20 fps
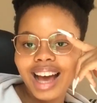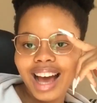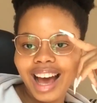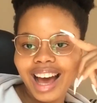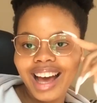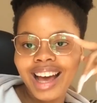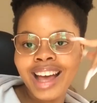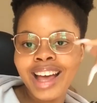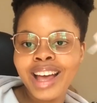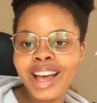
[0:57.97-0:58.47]

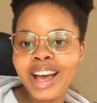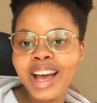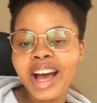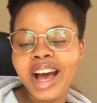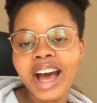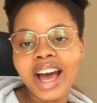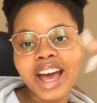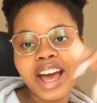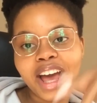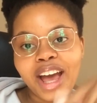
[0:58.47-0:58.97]

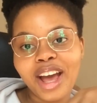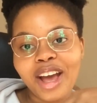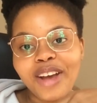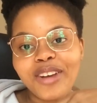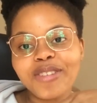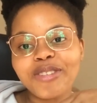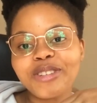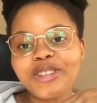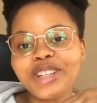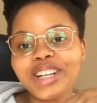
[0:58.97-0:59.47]
I
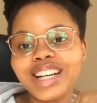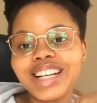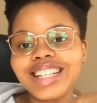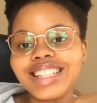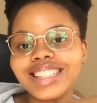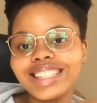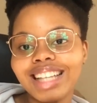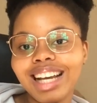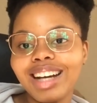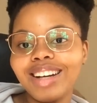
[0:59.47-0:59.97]
have already
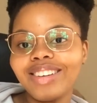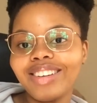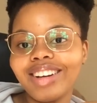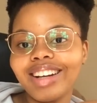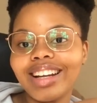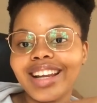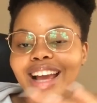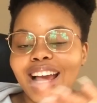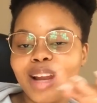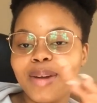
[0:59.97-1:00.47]

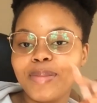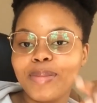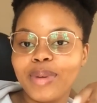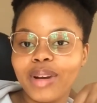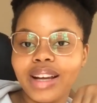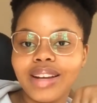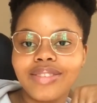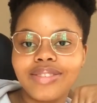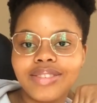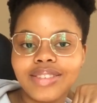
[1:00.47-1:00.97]
showered, had
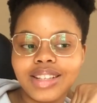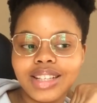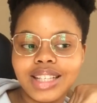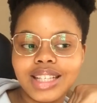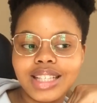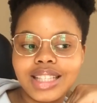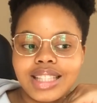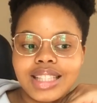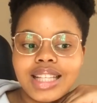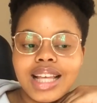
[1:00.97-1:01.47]

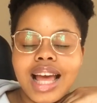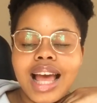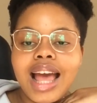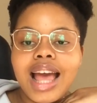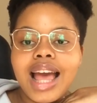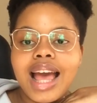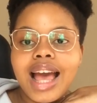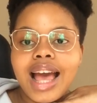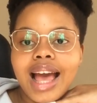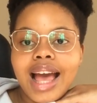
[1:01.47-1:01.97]
breakfast,
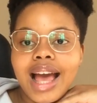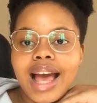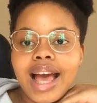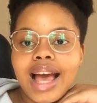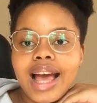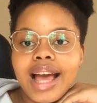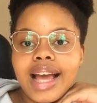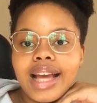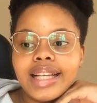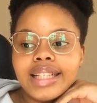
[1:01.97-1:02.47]

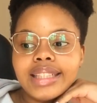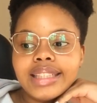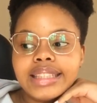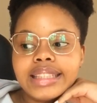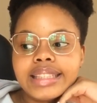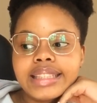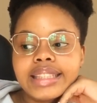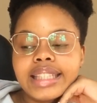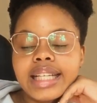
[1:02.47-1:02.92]
and